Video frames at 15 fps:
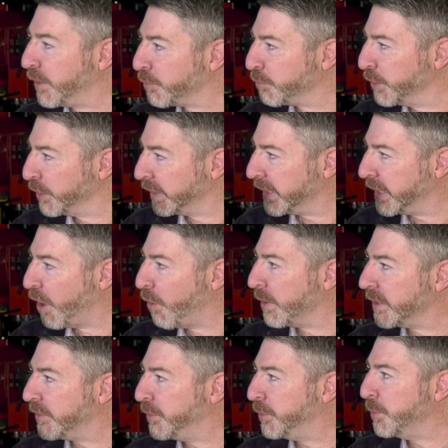is really
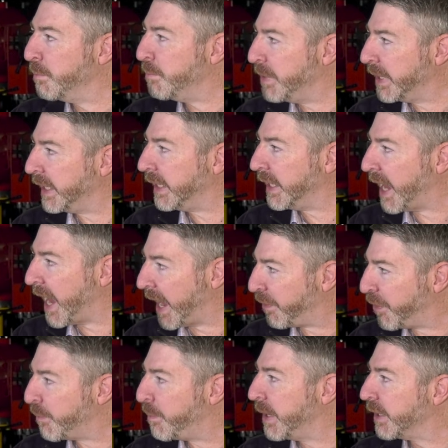going to be
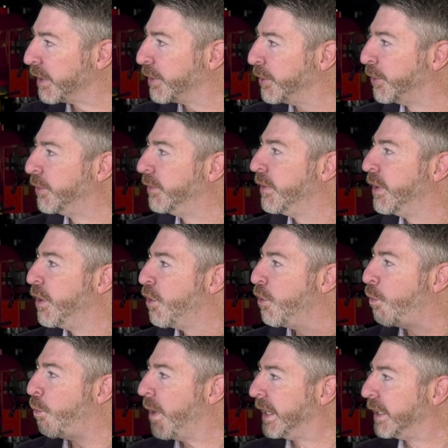at the pinnacle
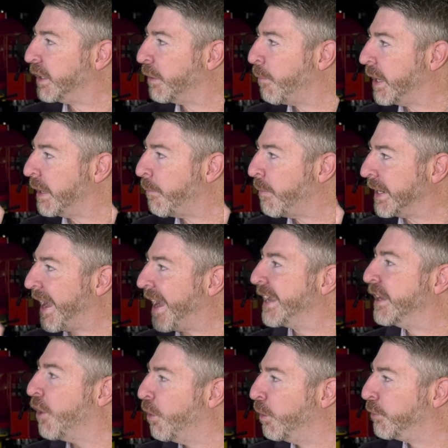when
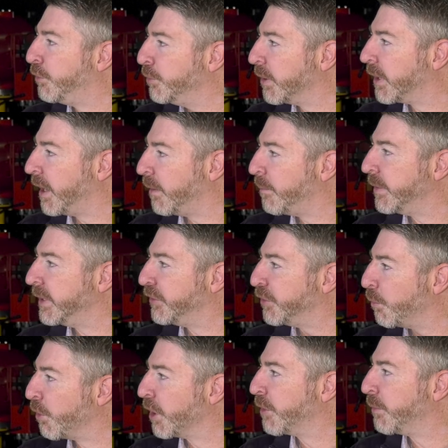I go to a company
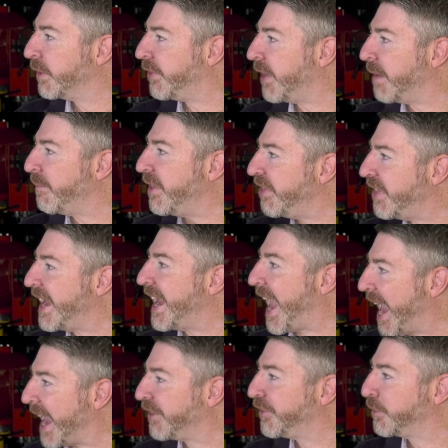to work with them and they
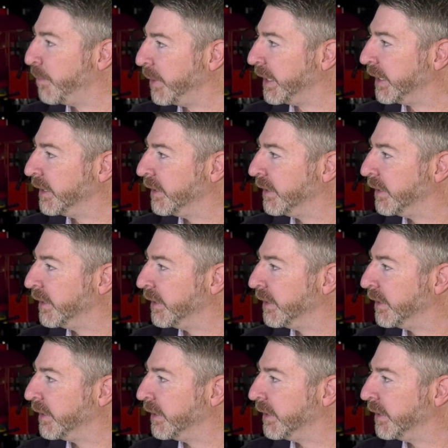ask me,